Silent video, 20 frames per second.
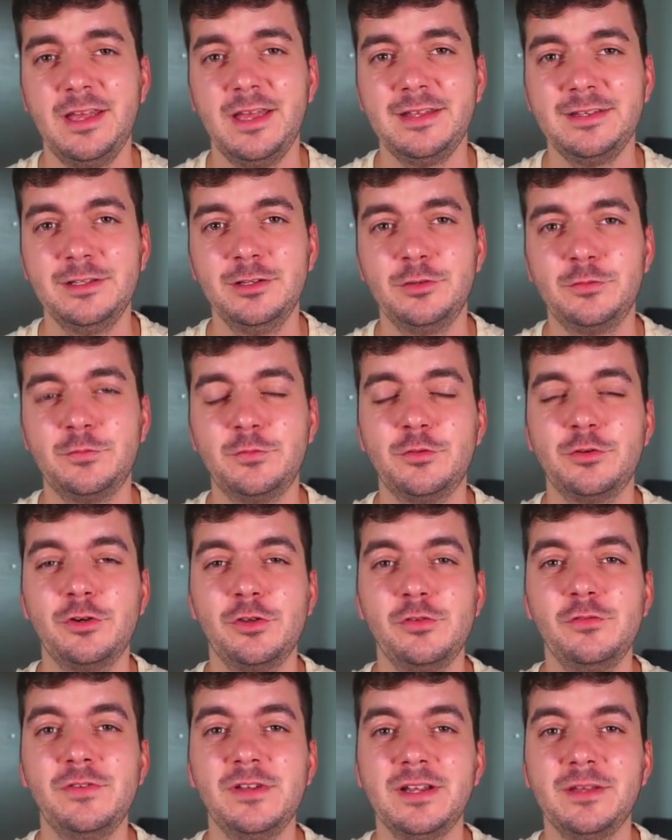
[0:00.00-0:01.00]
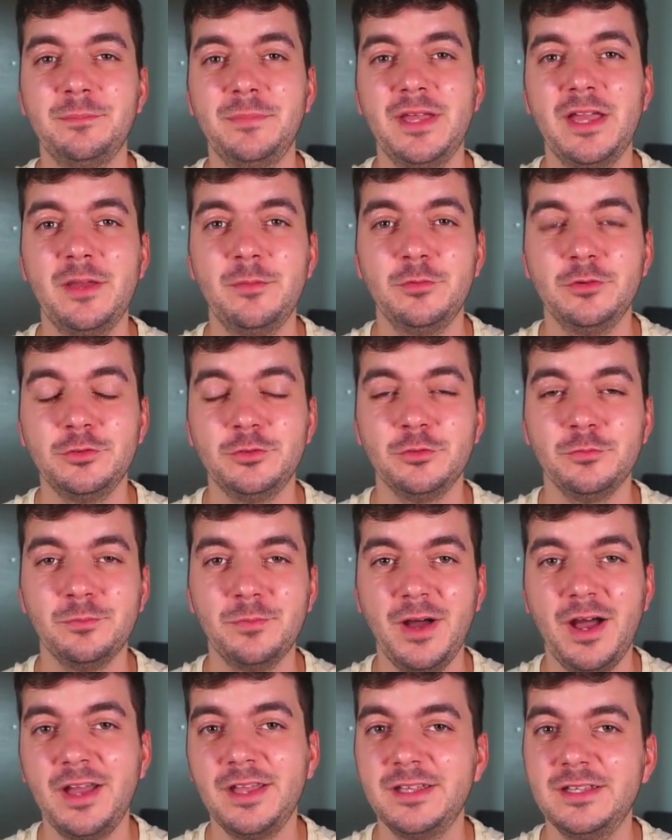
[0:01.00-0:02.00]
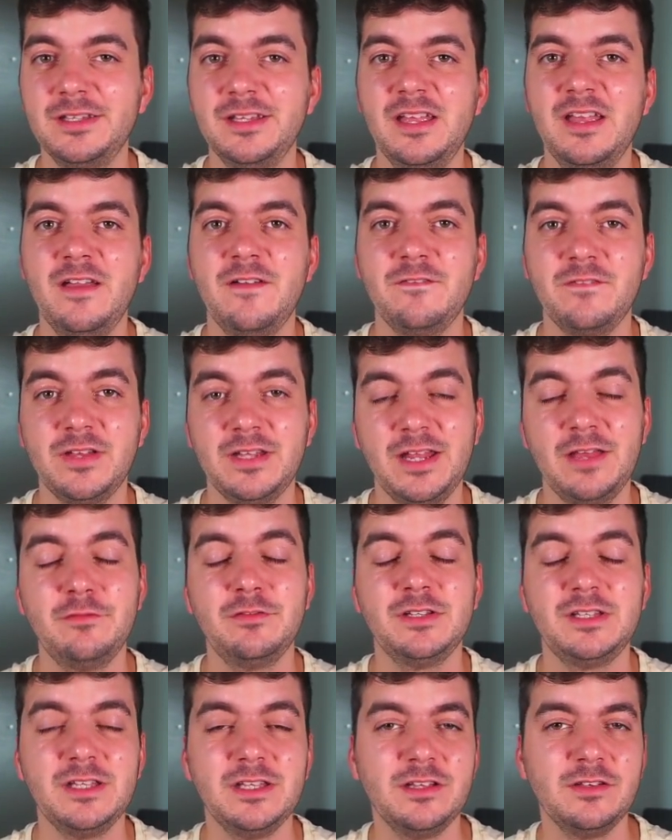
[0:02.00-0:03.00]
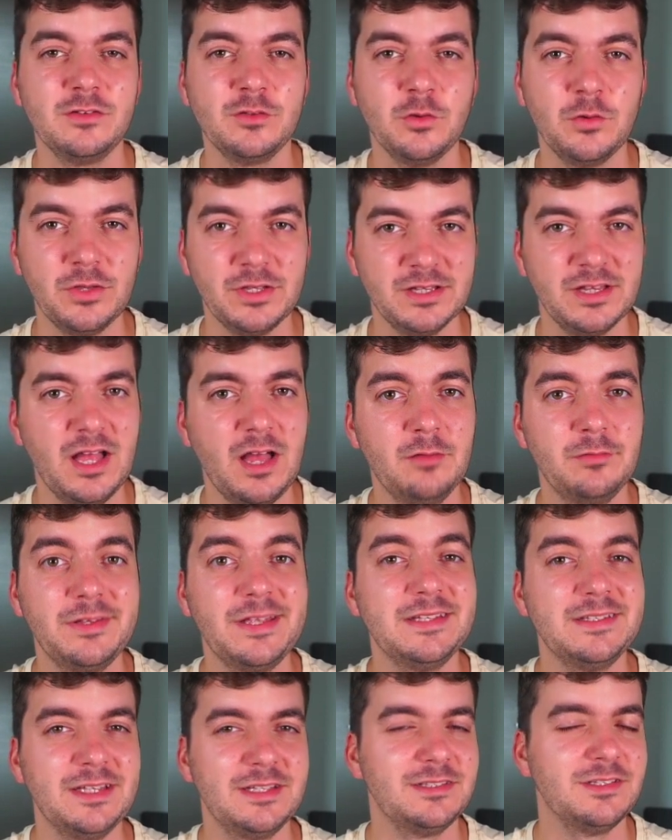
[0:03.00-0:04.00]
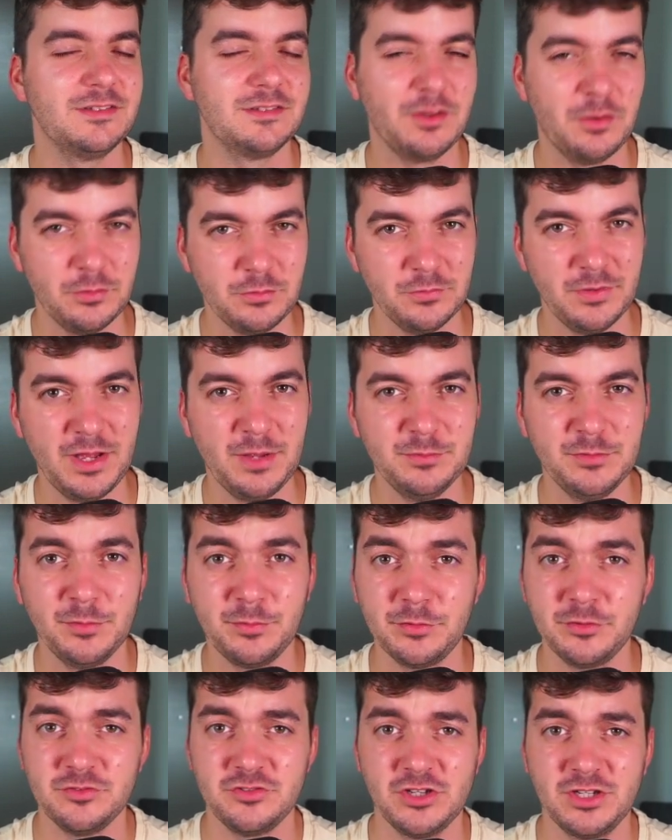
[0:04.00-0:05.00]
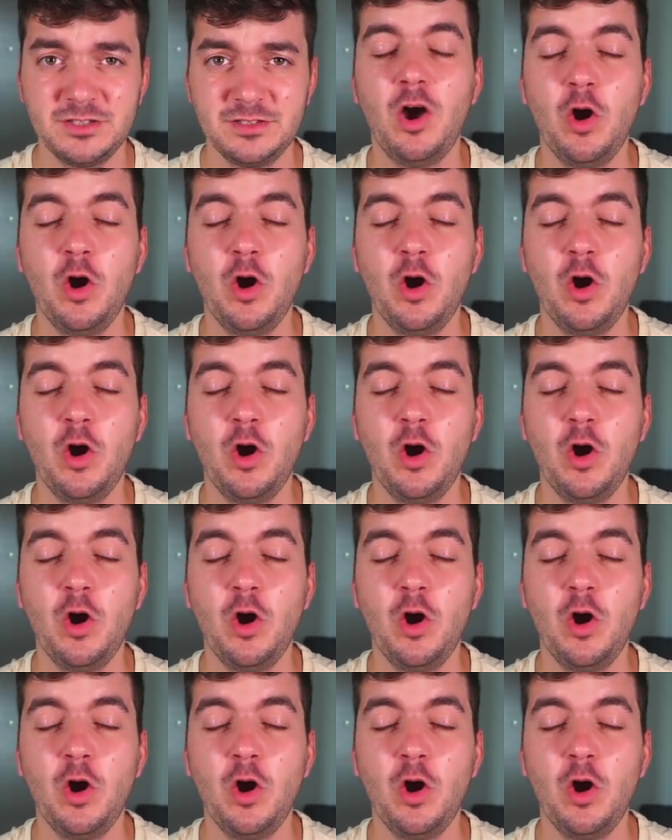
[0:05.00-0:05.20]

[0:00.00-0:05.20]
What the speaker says: and therefore you will be able to buy in when everything is going down, and that is how you help the project.